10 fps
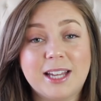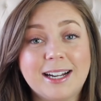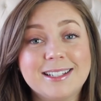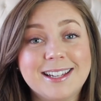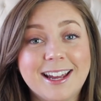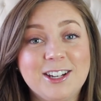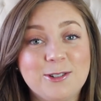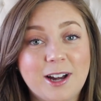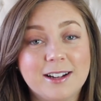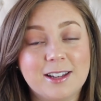that is it, you
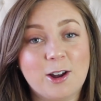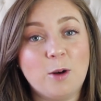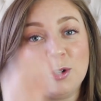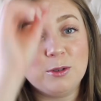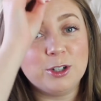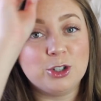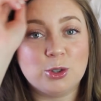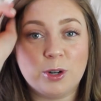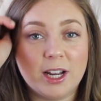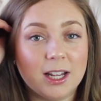guys. I hope you
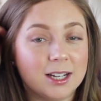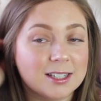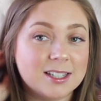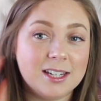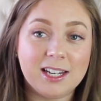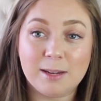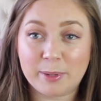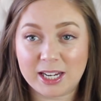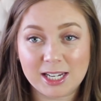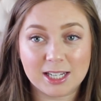enjoyed a sneaky
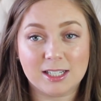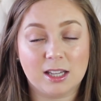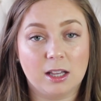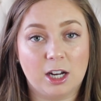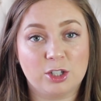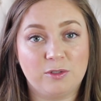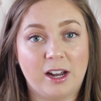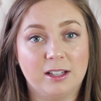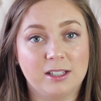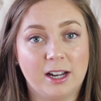peek into the Lush
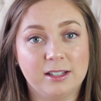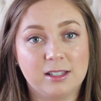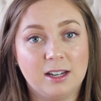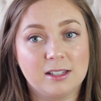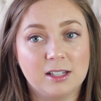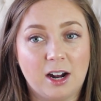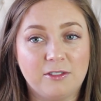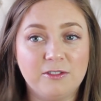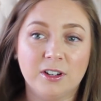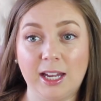Valentine's Day
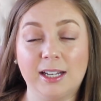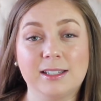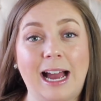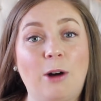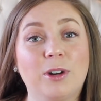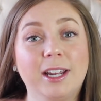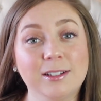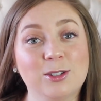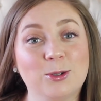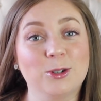stuff. It is out in
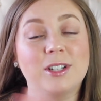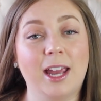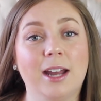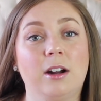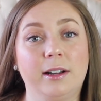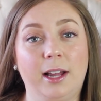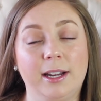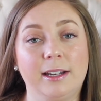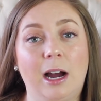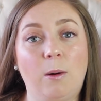stores and
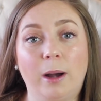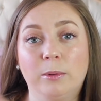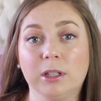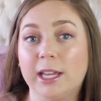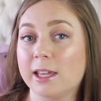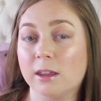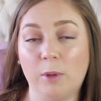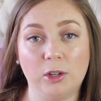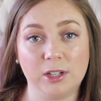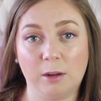online now. I will link them
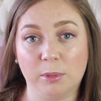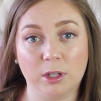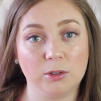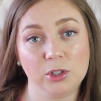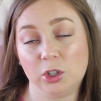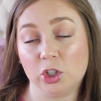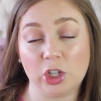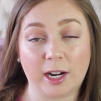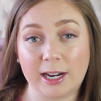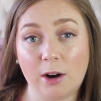all down below so you can
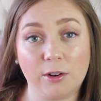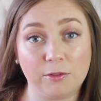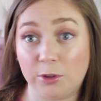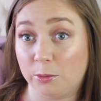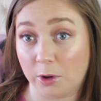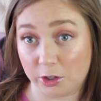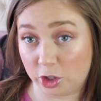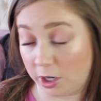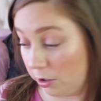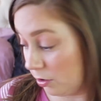check it out if you want to
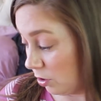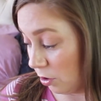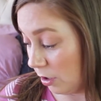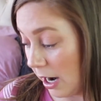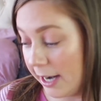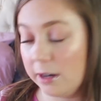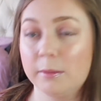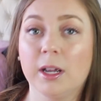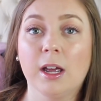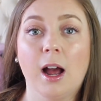check out a certain item.